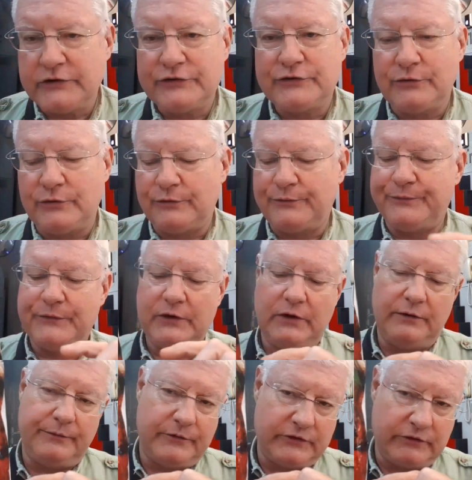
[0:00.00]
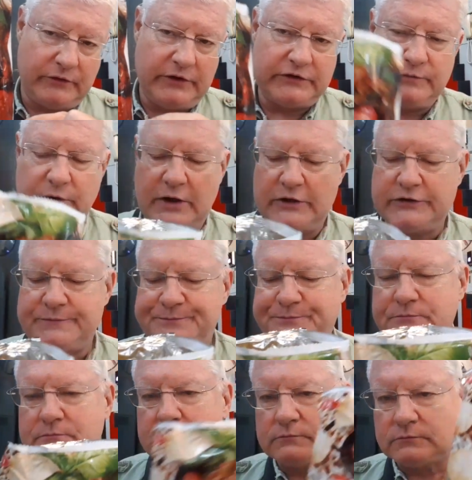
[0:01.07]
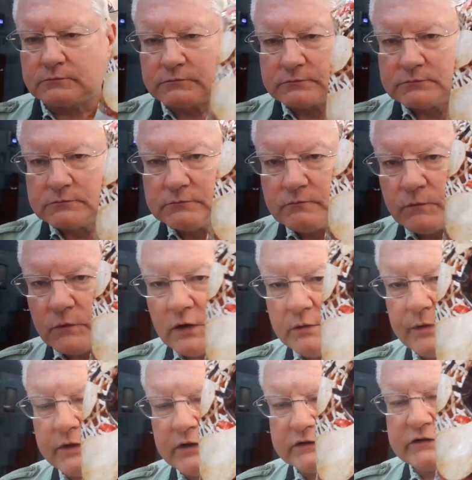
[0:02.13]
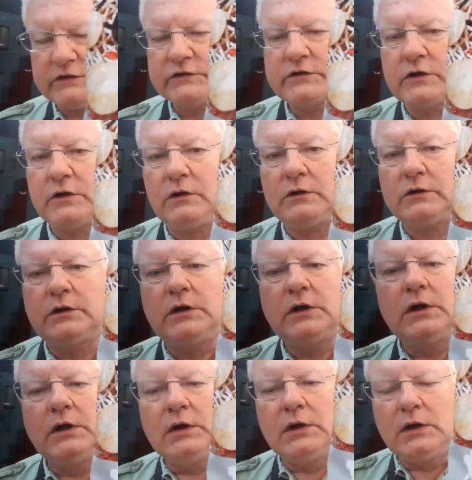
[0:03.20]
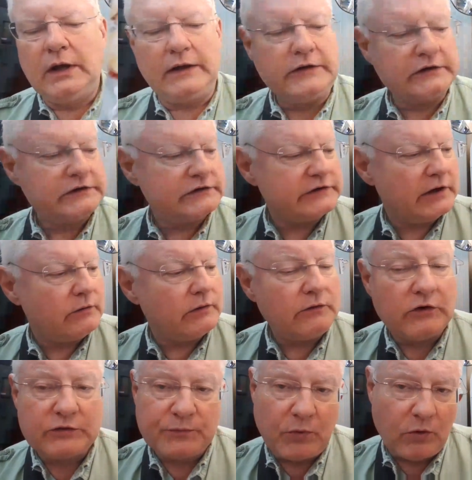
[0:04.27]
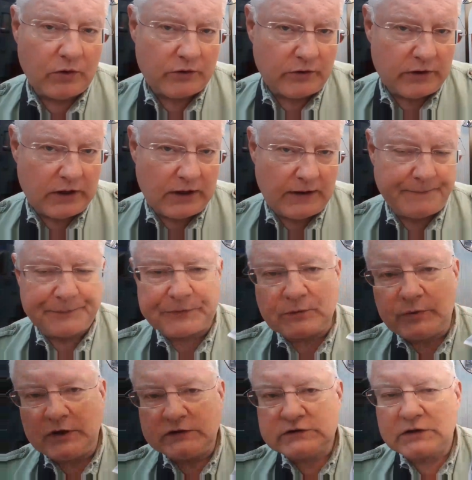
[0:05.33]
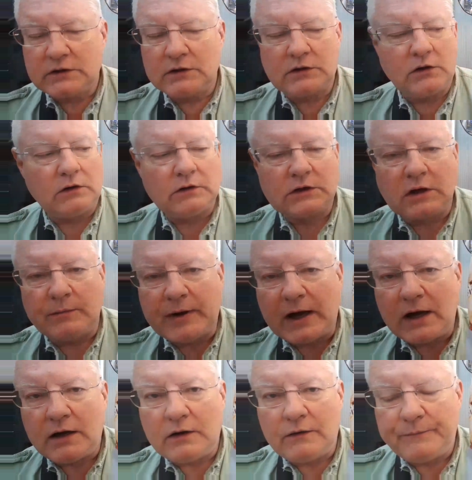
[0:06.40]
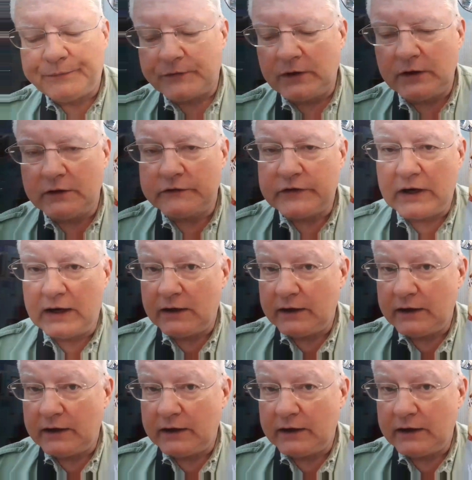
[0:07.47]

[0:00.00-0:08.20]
usual, you know, there's only this much. But this is called, it doesn't say whether it's pork or not, but it's called kapao in Thai